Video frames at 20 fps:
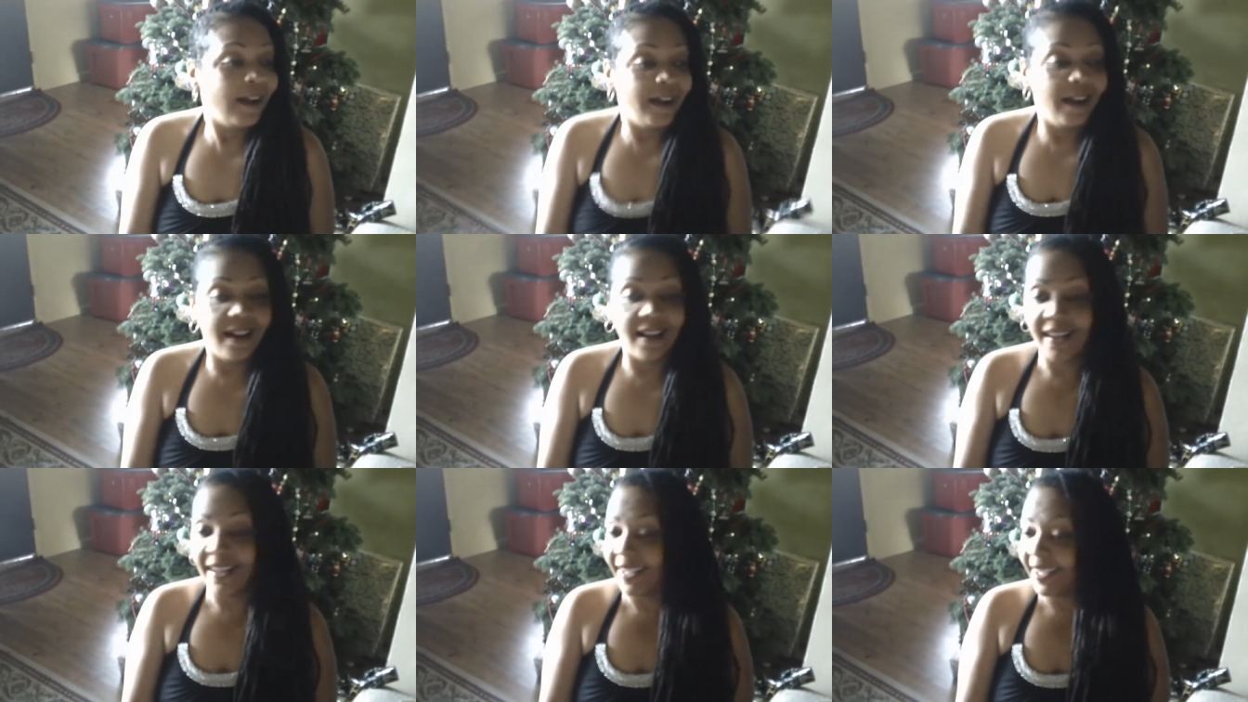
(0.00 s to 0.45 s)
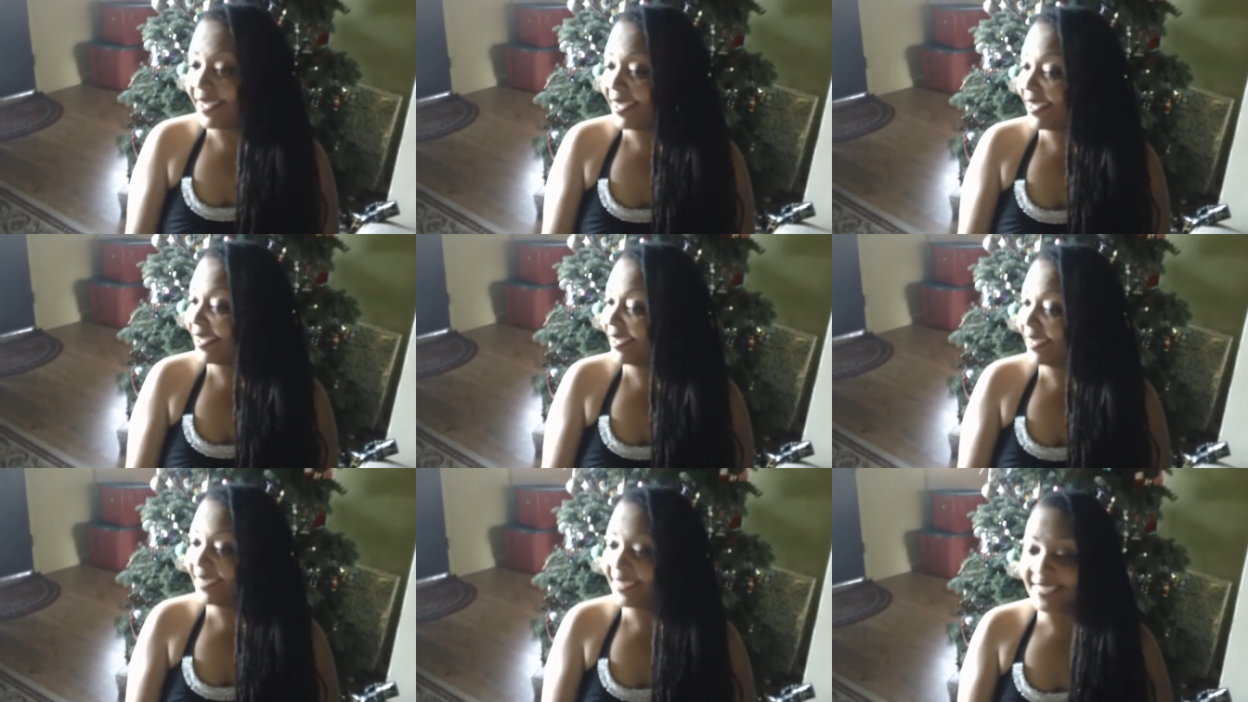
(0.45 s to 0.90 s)

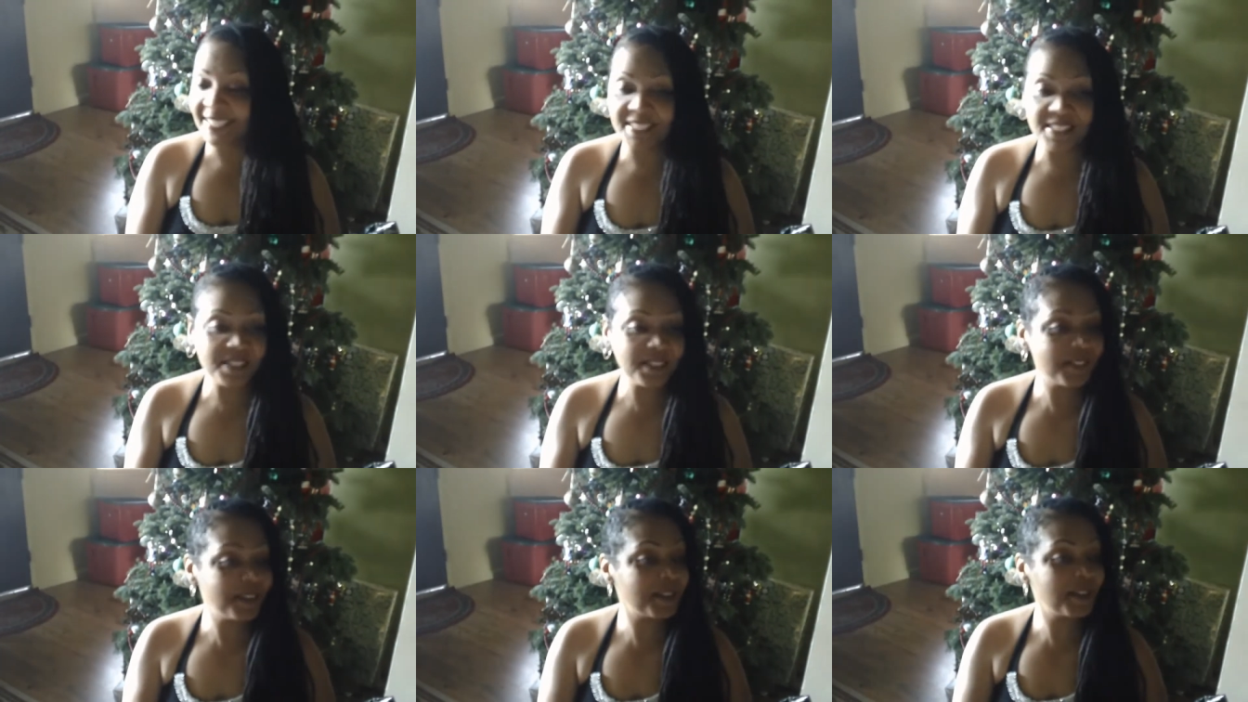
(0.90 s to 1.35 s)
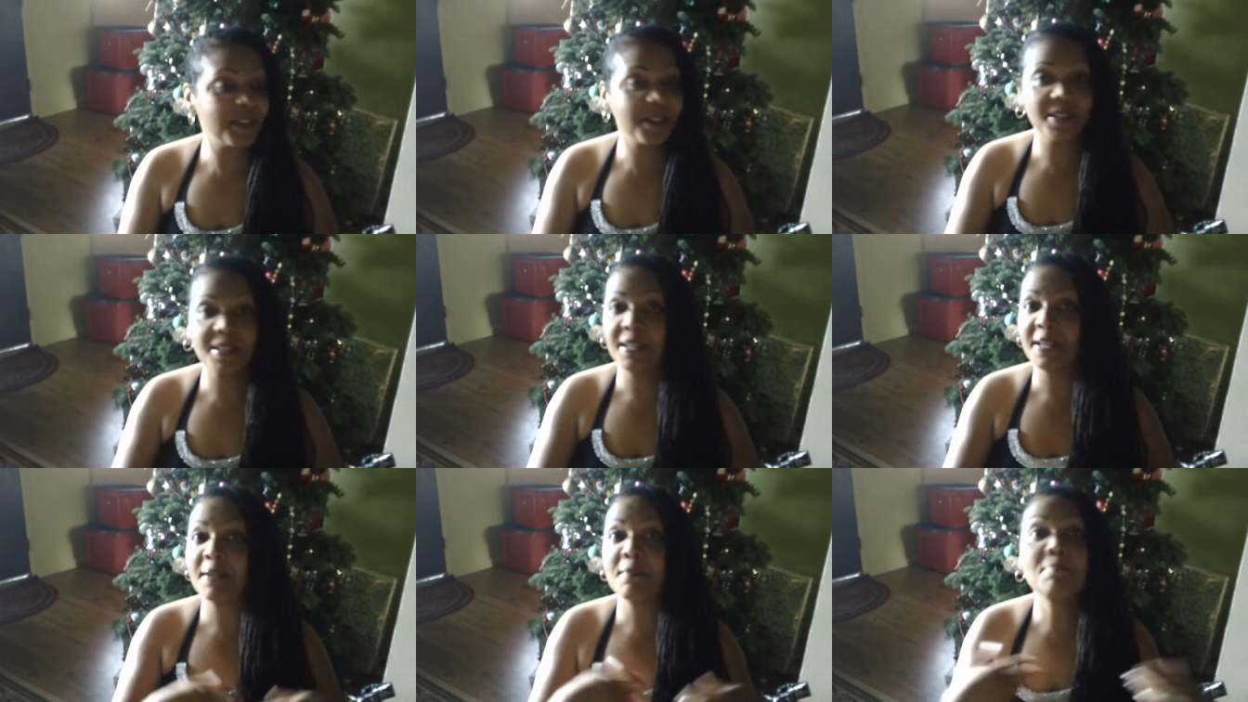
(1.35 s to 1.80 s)
Ah,
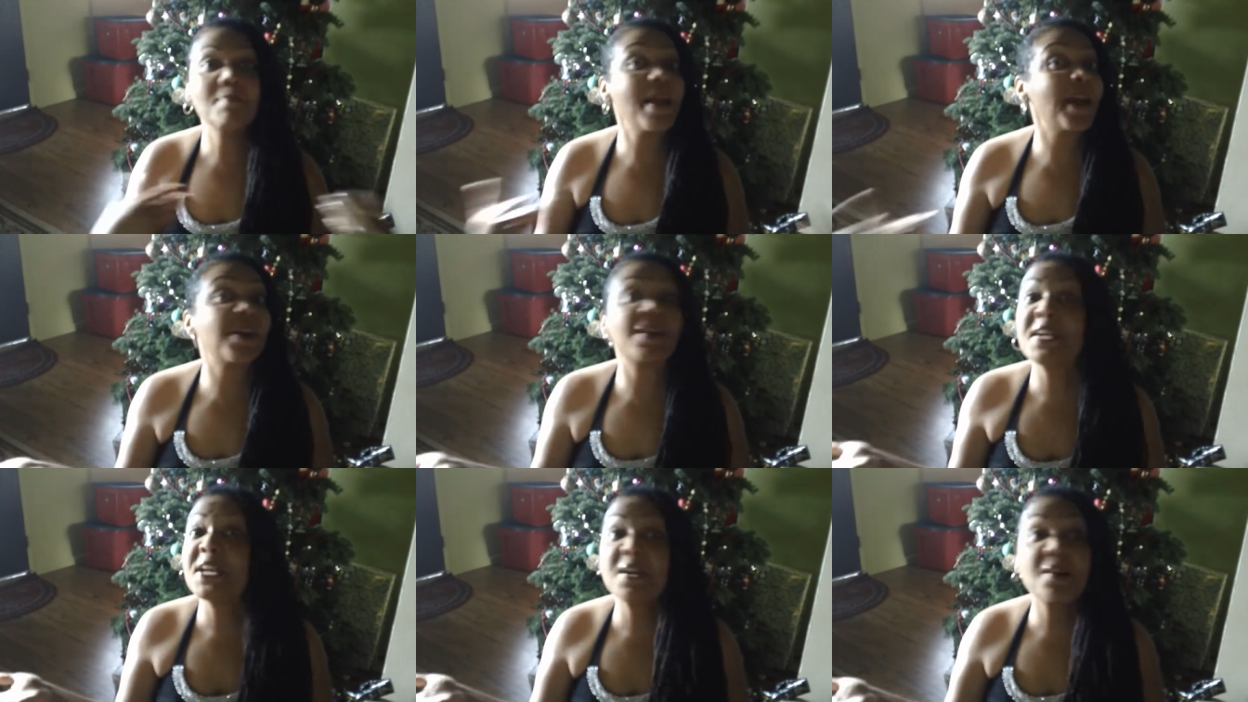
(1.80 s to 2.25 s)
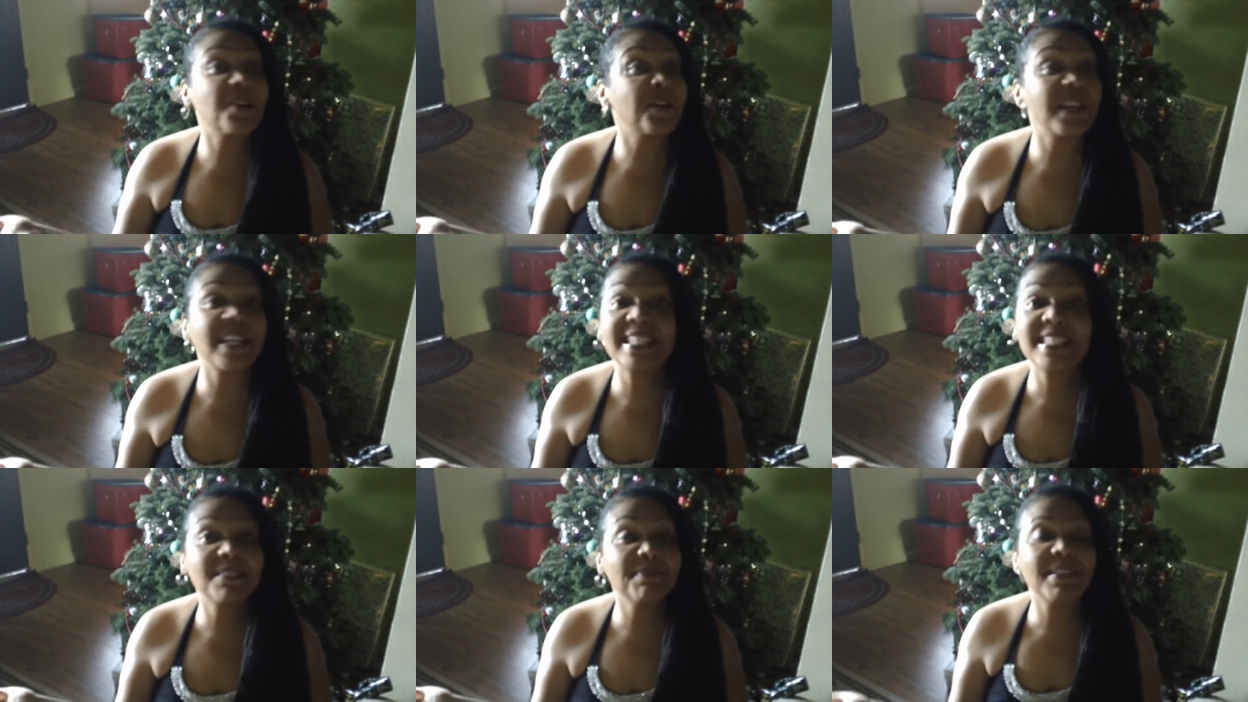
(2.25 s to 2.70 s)
Merry
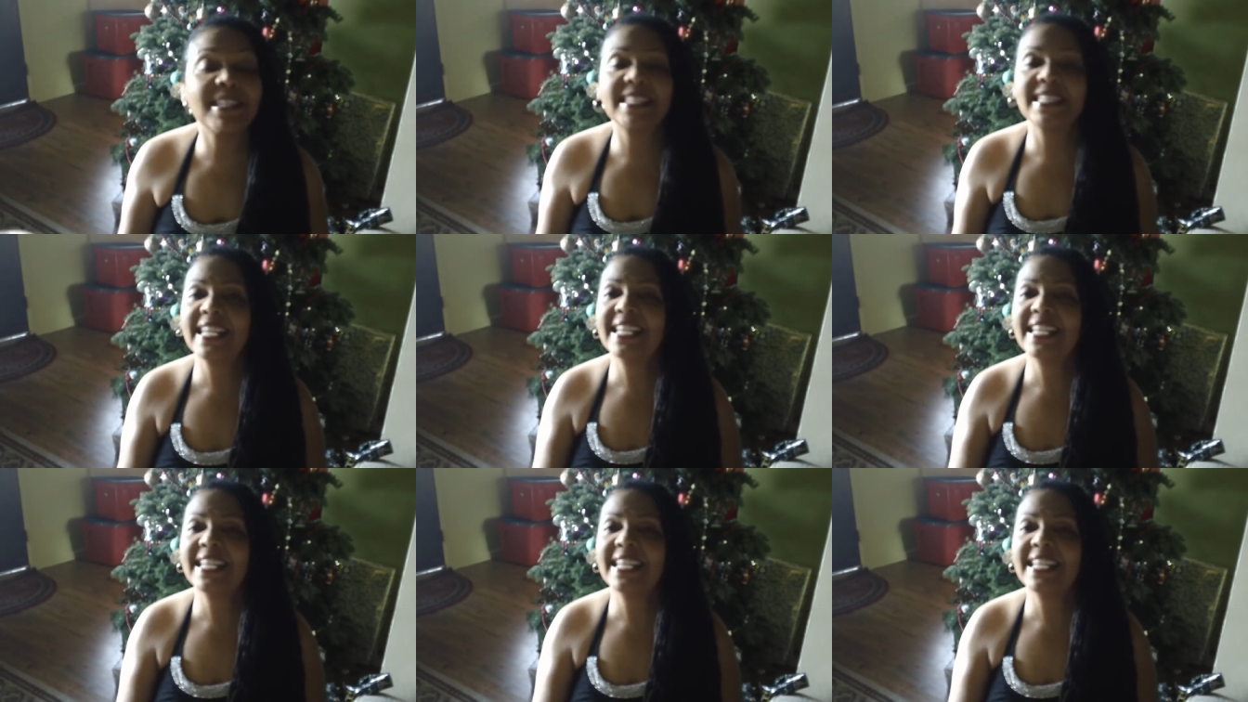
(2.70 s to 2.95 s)
Christmas,